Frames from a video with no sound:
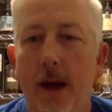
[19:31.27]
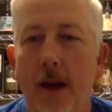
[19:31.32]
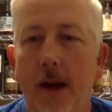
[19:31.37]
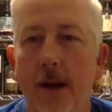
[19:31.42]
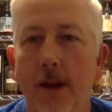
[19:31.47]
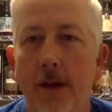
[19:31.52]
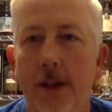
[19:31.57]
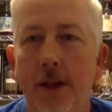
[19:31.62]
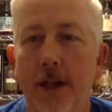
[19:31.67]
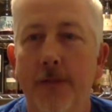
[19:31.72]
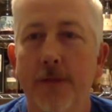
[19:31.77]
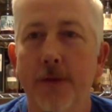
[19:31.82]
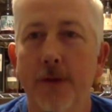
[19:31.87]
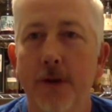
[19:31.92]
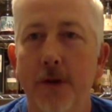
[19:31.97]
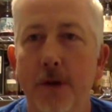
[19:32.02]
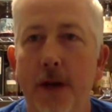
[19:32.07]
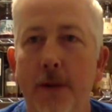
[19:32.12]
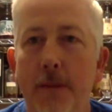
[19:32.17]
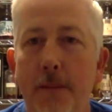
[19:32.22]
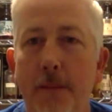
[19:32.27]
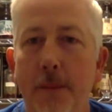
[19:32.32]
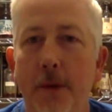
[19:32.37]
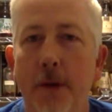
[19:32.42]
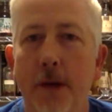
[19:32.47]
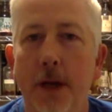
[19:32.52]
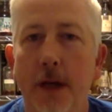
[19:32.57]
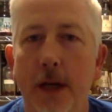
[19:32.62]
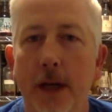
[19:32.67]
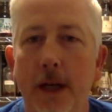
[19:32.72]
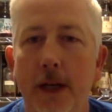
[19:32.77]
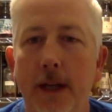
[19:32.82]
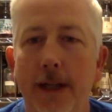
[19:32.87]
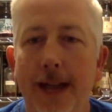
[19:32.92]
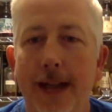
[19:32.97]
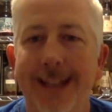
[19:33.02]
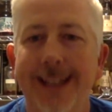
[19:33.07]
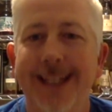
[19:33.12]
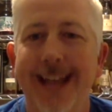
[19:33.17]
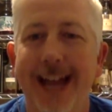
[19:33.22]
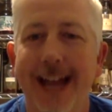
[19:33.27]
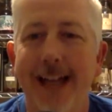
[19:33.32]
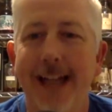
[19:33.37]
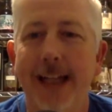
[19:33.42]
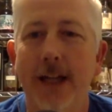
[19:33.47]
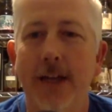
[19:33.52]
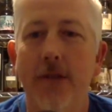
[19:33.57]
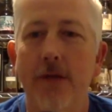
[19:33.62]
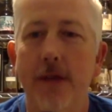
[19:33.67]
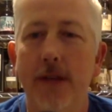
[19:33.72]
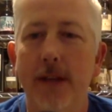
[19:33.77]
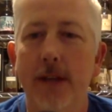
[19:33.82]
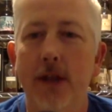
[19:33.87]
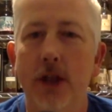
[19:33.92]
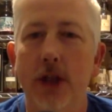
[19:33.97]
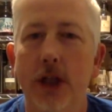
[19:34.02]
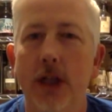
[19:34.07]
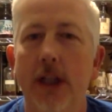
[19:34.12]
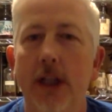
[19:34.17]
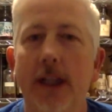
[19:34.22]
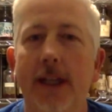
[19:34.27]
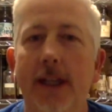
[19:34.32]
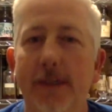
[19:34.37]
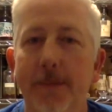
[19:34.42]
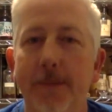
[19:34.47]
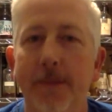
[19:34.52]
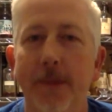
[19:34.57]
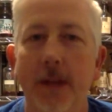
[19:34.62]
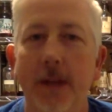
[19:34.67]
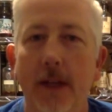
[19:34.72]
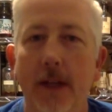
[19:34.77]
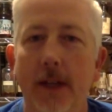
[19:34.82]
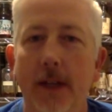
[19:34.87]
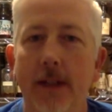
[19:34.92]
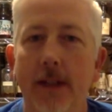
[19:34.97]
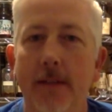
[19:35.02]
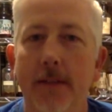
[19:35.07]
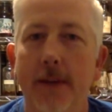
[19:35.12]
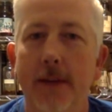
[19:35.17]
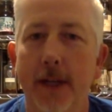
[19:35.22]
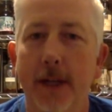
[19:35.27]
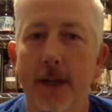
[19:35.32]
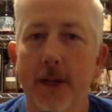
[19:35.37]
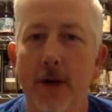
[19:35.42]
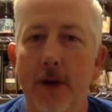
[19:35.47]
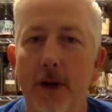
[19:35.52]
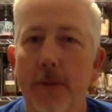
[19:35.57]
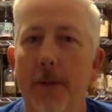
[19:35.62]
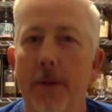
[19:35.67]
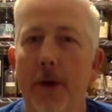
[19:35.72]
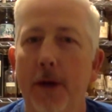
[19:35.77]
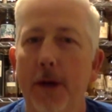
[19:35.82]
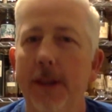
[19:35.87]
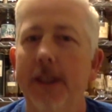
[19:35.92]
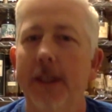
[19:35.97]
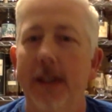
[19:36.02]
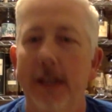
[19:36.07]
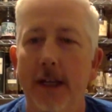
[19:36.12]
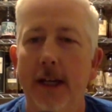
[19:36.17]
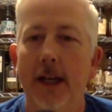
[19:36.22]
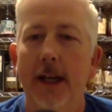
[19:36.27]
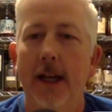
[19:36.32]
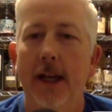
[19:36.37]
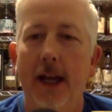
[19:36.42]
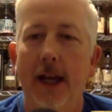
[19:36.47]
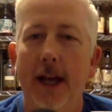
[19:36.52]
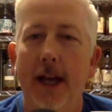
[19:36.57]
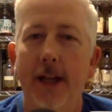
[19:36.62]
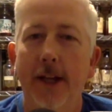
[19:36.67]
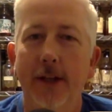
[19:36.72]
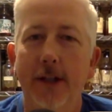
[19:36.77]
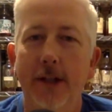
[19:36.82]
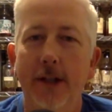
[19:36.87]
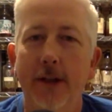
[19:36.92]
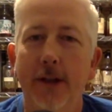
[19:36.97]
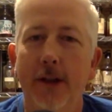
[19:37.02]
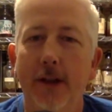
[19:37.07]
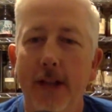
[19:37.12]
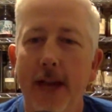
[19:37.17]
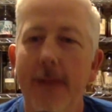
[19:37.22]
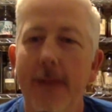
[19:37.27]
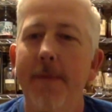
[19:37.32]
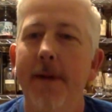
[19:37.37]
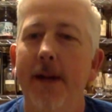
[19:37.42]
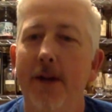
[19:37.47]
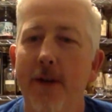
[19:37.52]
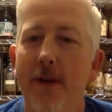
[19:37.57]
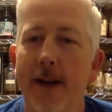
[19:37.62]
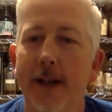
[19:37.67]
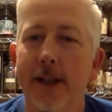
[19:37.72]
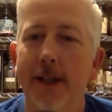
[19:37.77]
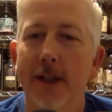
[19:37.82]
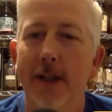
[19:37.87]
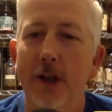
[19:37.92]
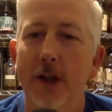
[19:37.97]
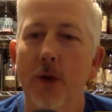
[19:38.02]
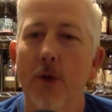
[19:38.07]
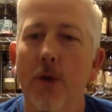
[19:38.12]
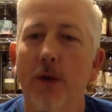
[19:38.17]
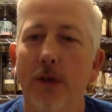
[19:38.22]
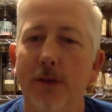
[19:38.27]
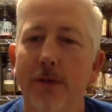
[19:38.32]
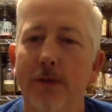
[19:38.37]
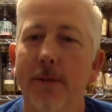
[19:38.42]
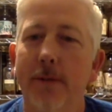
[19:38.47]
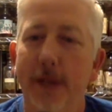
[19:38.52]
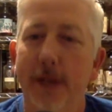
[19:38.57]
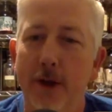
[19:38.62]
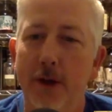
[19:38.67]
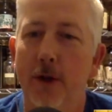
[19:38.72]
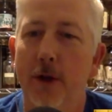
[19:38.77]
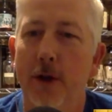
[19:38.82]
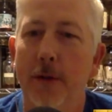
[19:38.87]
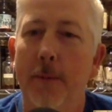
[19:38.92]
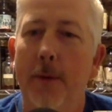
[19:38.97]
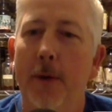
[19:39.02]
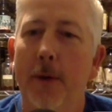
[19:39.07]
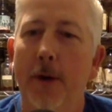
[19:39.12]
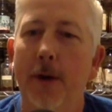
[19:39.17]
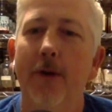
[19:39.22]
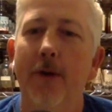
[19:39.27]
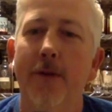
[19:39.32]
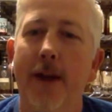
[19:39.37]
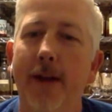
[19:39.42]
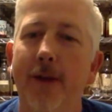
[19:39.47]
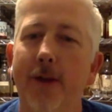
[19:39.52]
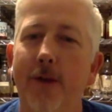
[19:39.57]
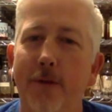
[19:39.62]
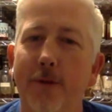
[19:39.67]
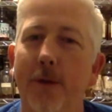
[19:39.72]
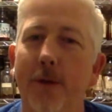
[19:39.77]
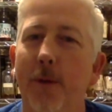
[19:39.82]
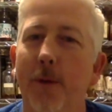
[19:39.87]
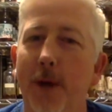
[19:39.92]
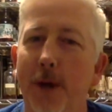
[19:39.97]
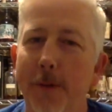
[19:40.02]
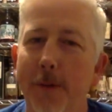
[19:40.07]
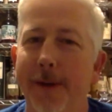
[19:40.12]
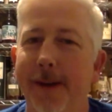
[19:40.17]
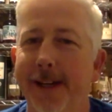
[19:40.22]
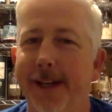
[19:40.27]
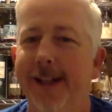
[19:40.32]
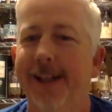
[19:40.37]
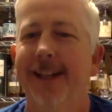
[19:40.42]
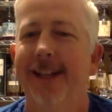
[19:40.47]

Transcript: this afternoon I put a Thai green chili into my crock pot, And so the lemongrass notes from my crock pot are rather overwhelming.